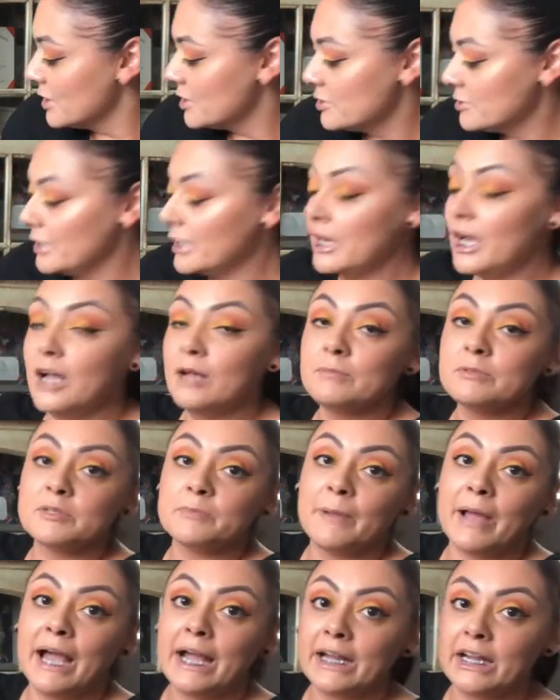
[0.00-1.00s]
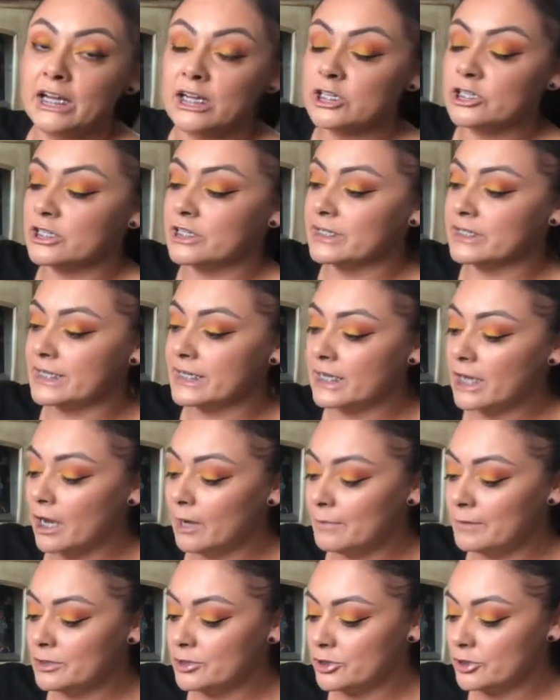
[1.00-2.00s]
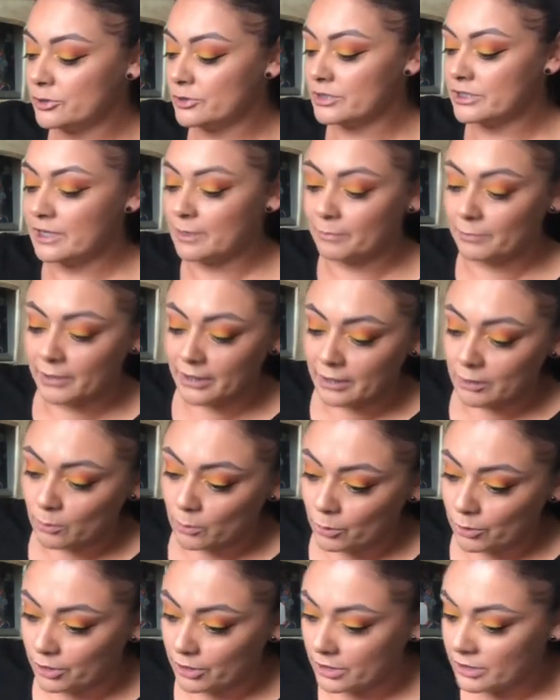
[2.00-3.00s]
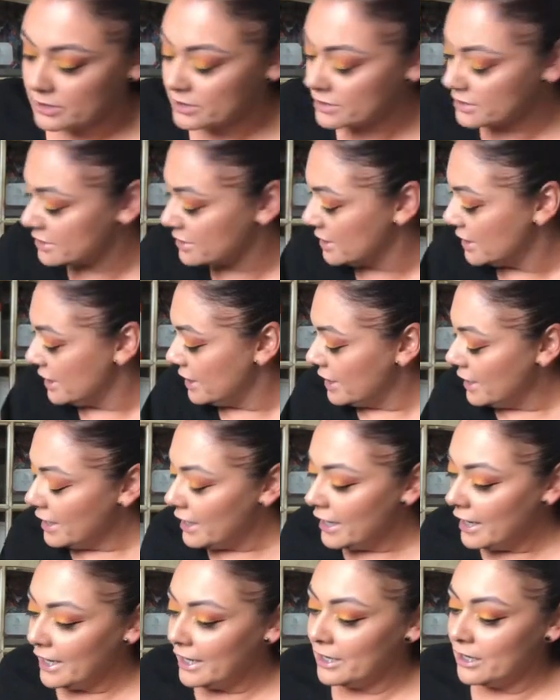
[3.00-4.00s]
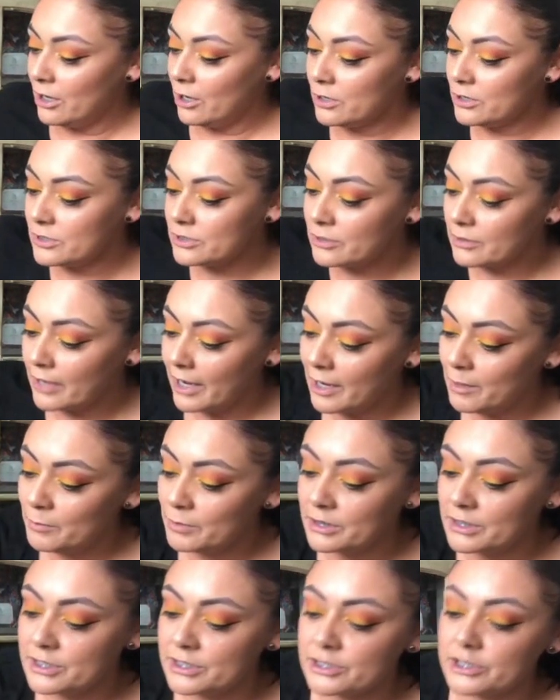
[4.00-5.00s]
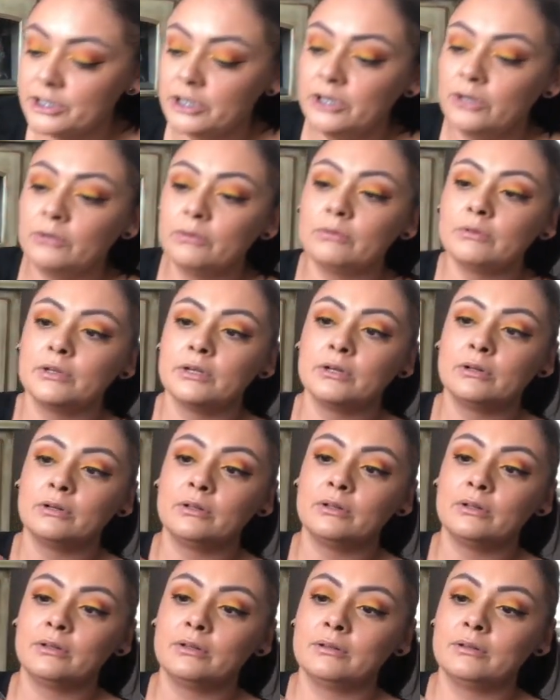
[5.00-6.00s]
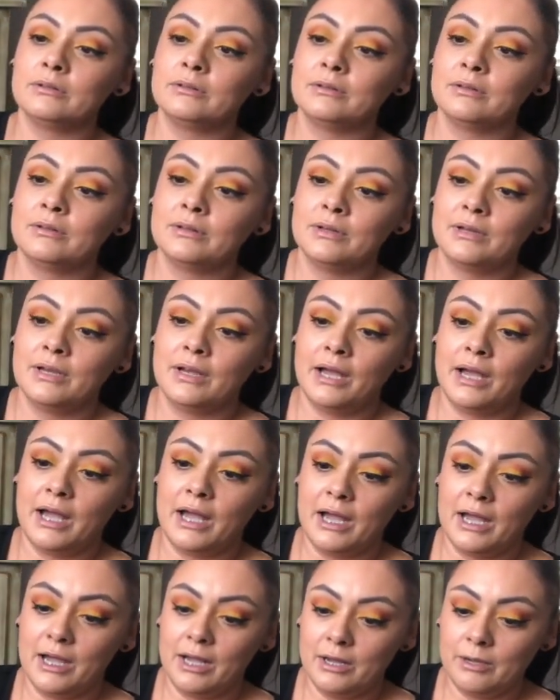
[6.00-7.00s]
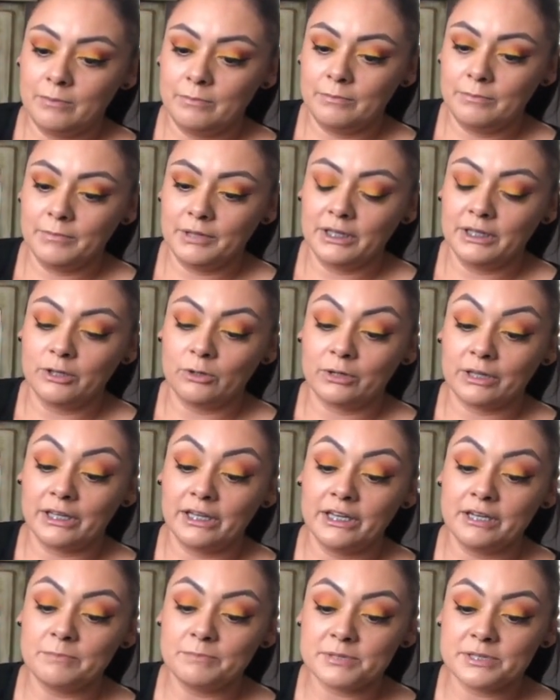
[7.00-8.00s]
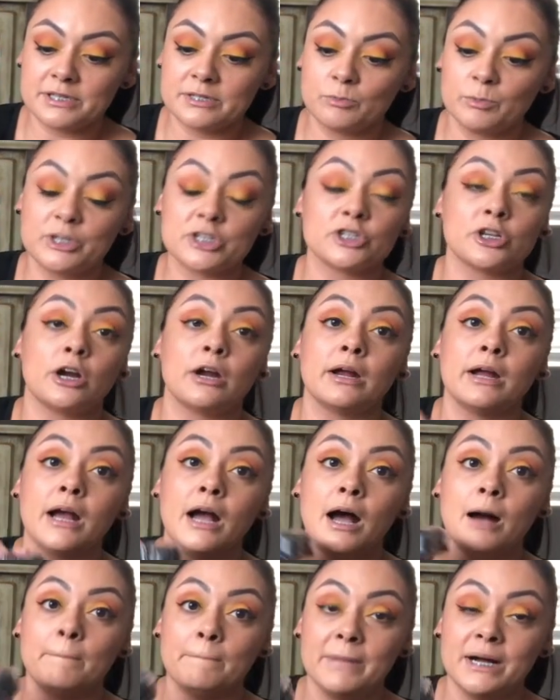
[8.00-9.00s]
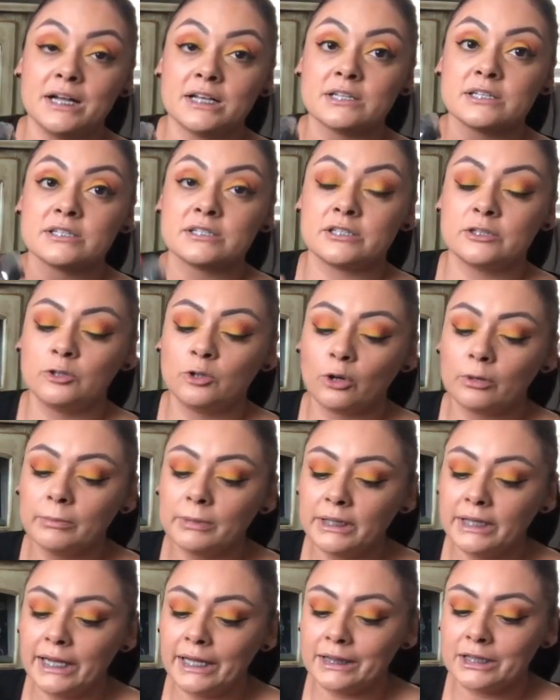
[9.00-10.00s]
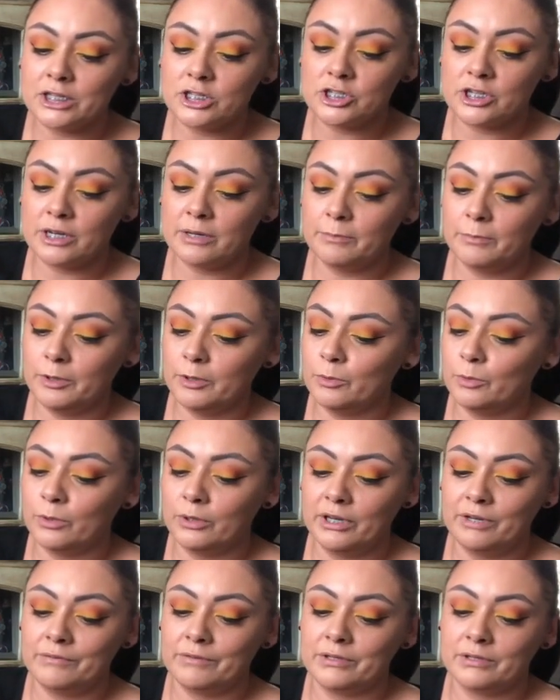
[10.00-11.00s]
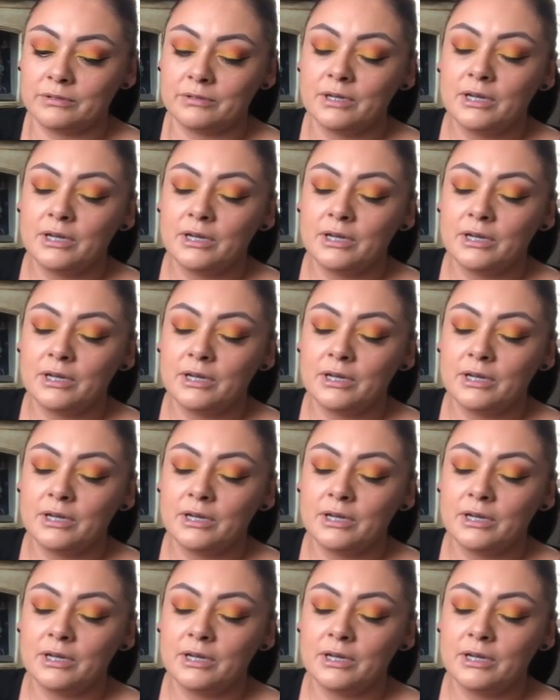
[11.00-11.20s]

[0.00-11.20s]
So it comes packaged. It did come in two separate orders. It also came with these cute little, um, the little clips which are a must. Normally at the gym, you won't even,